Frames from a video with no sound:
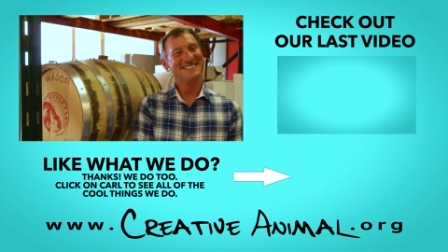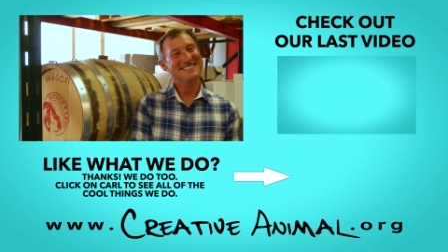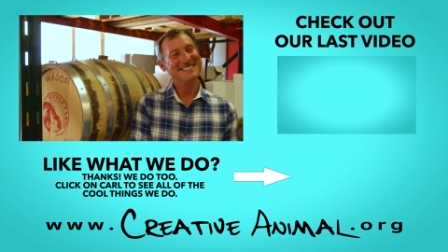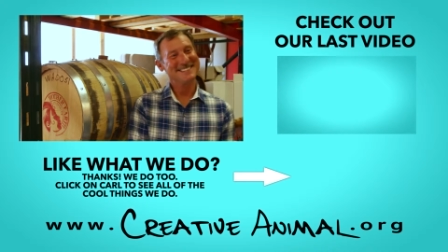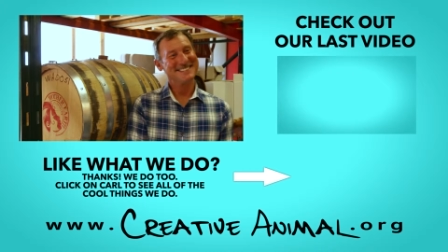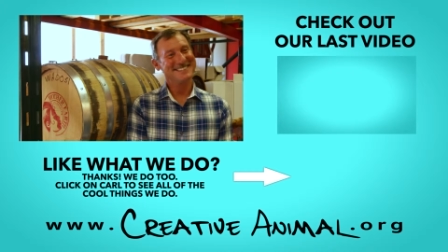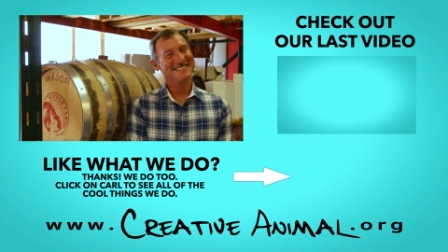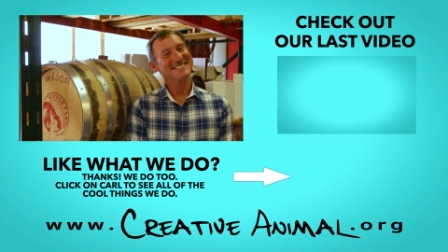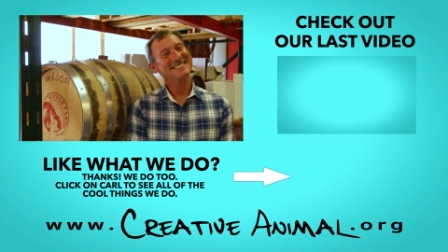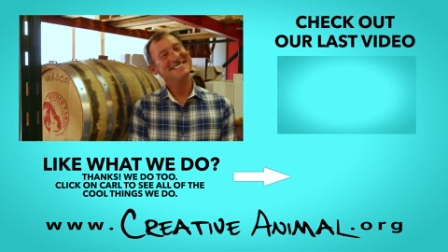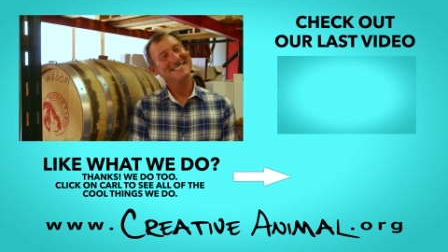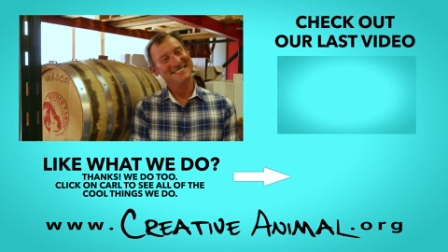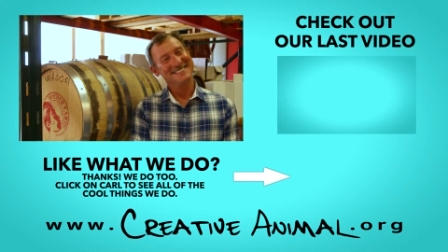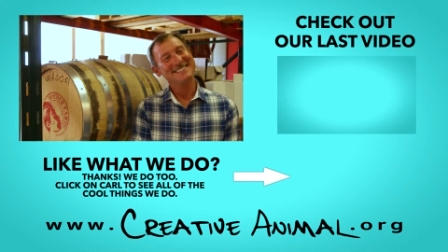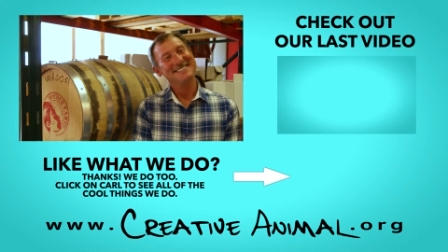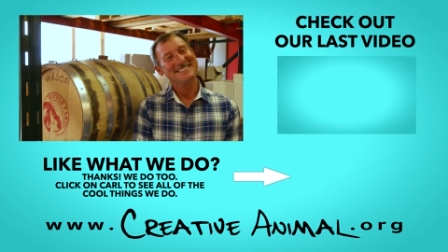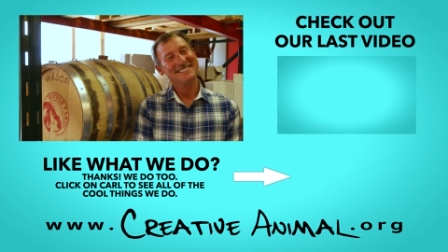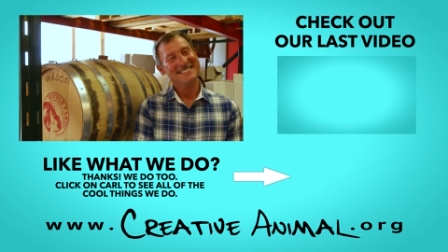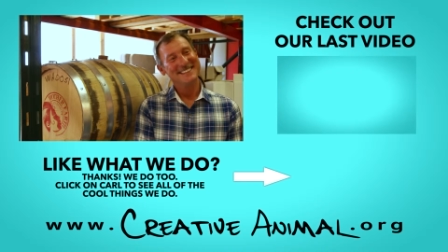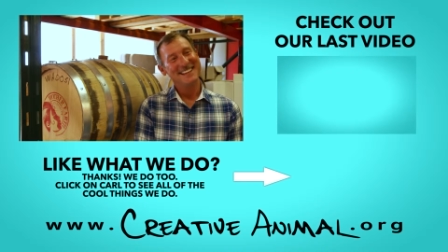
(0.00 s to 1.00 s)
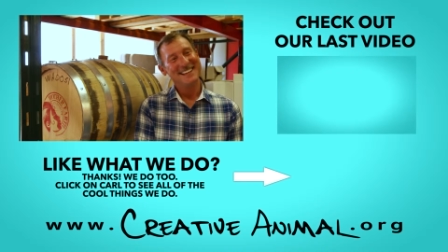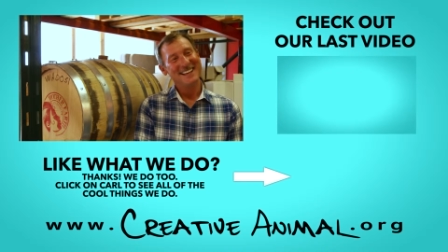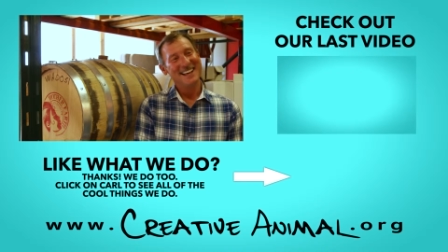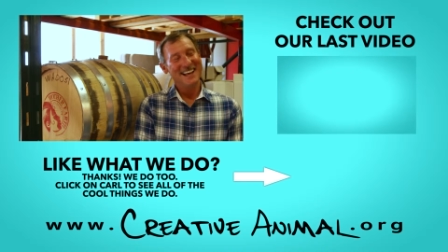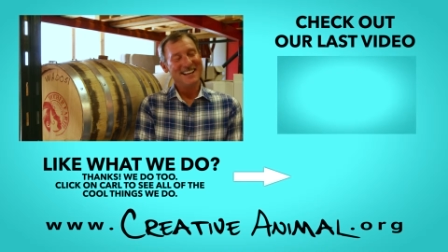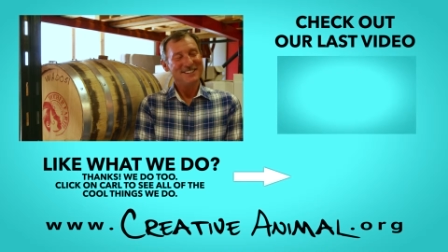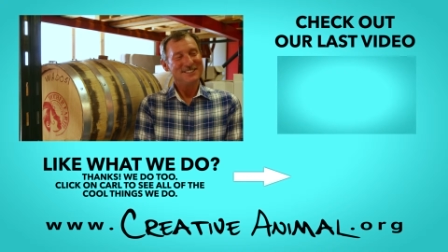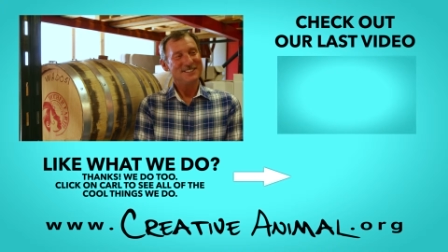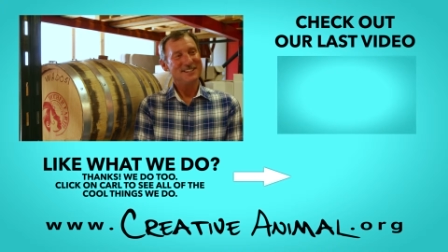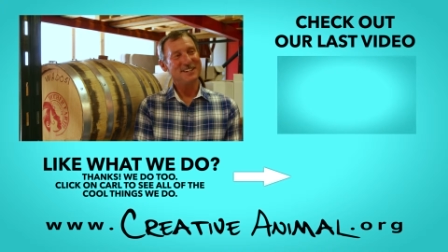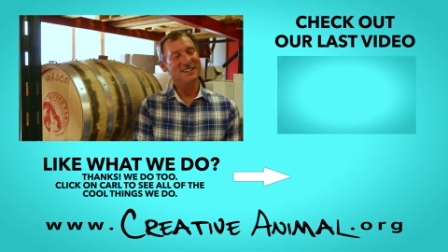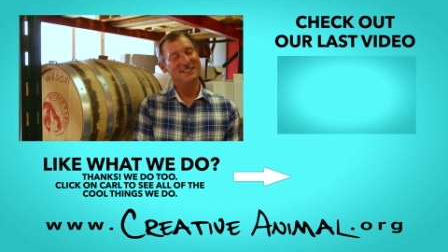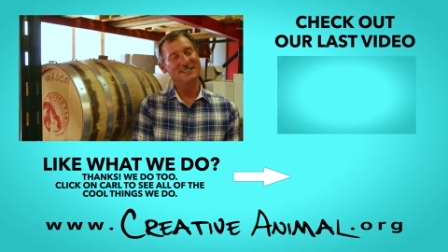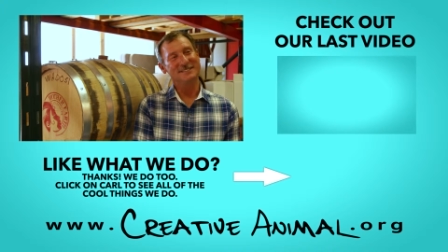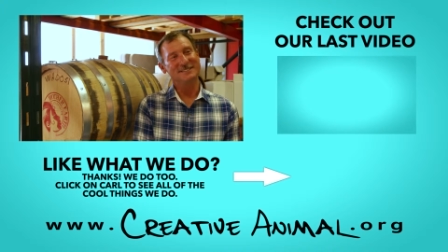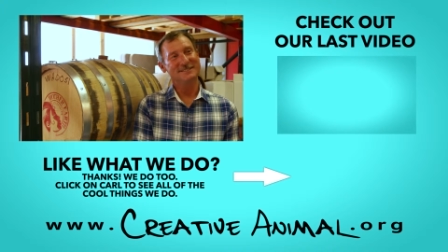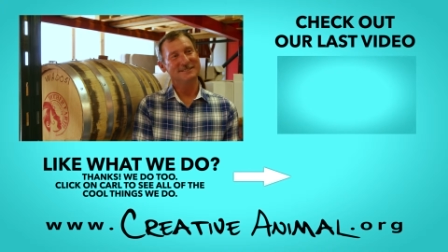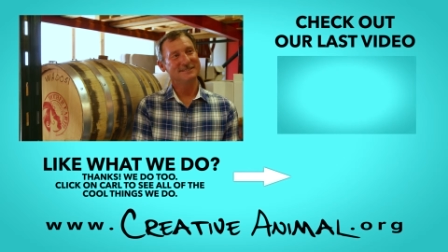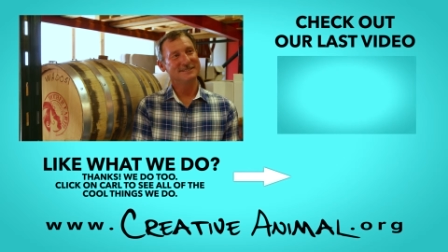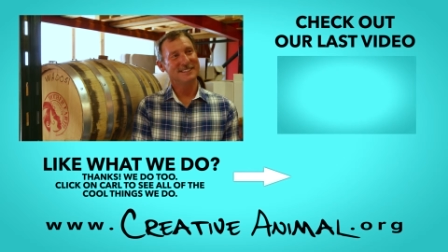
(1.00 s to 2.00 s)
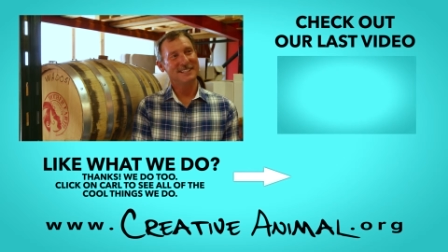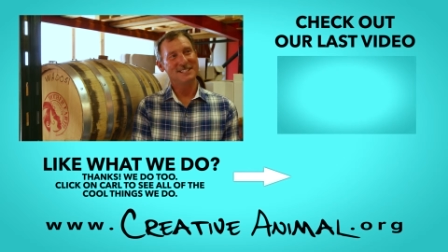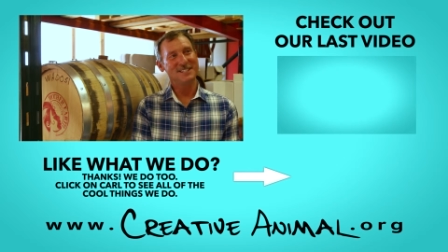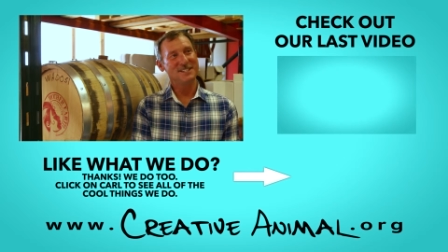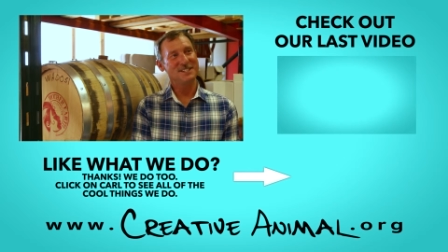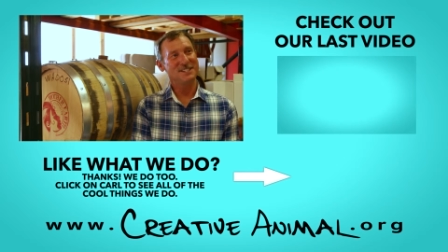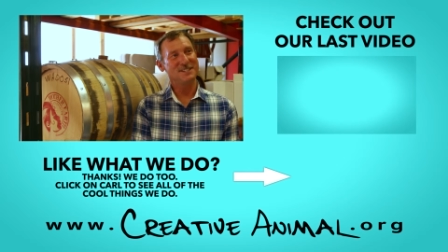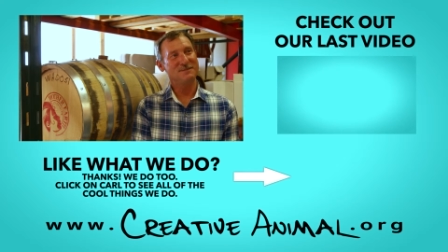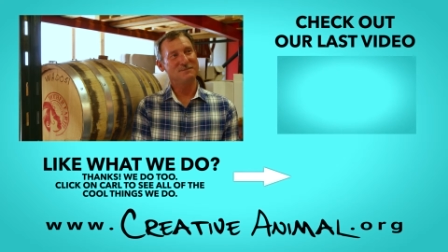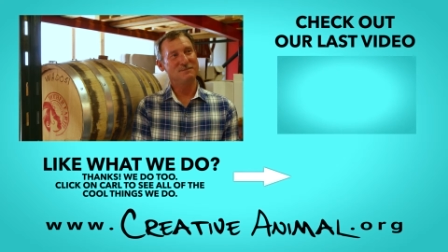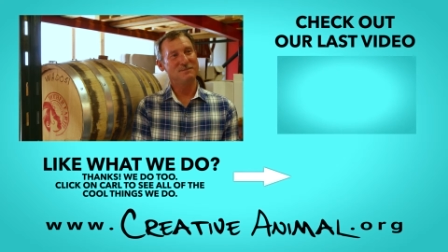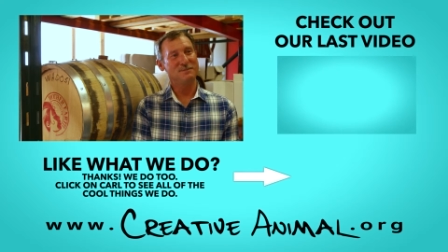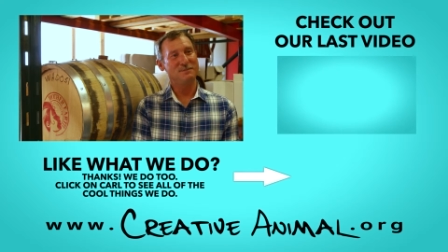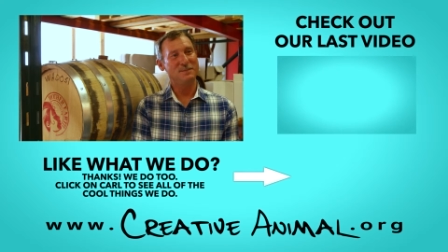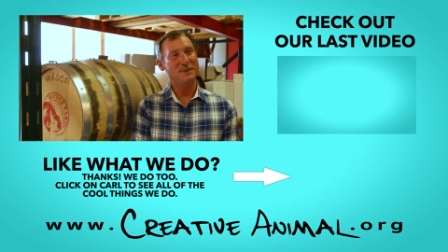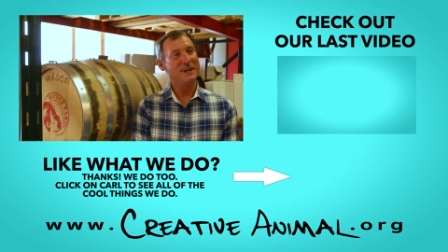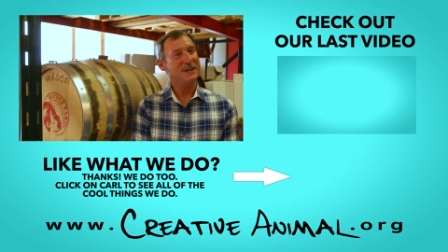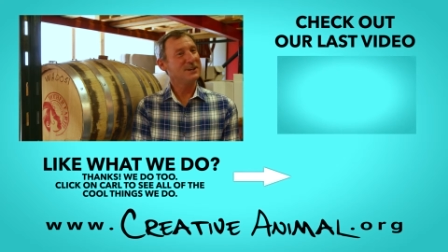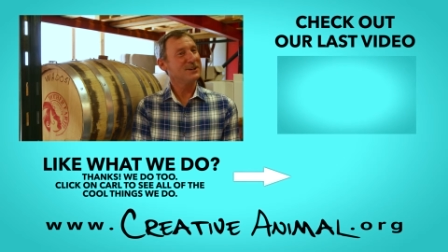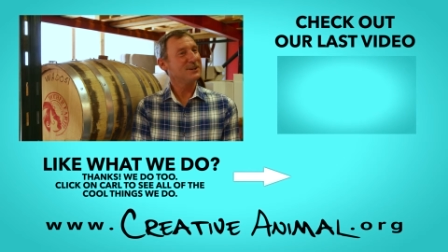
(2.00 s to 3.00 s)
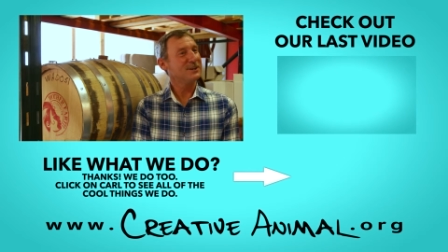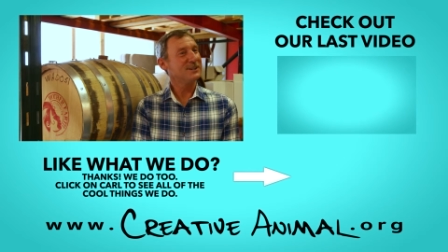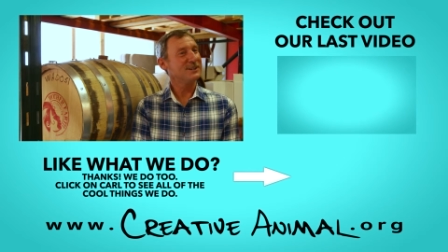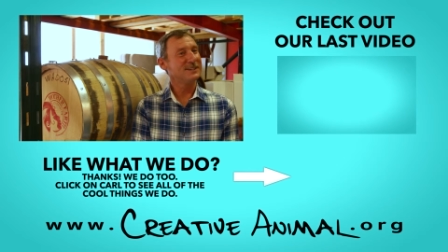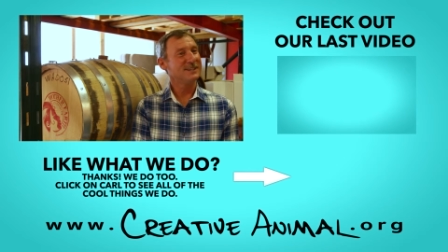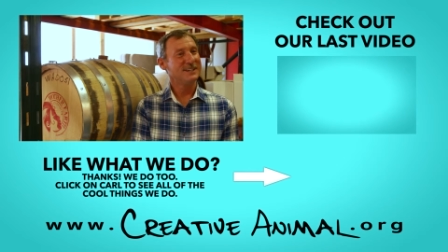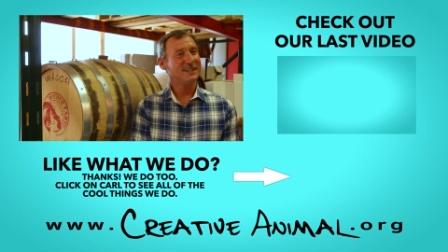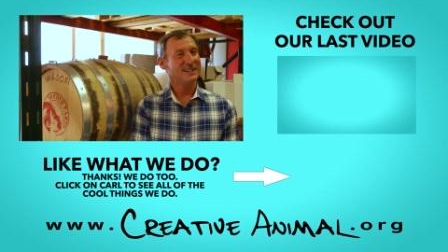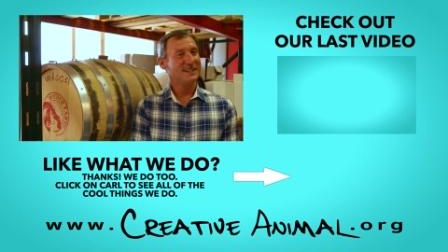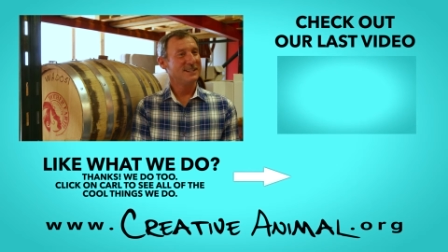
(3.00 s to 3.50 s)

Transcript: Really? Why is that? I don't know. Just bigger,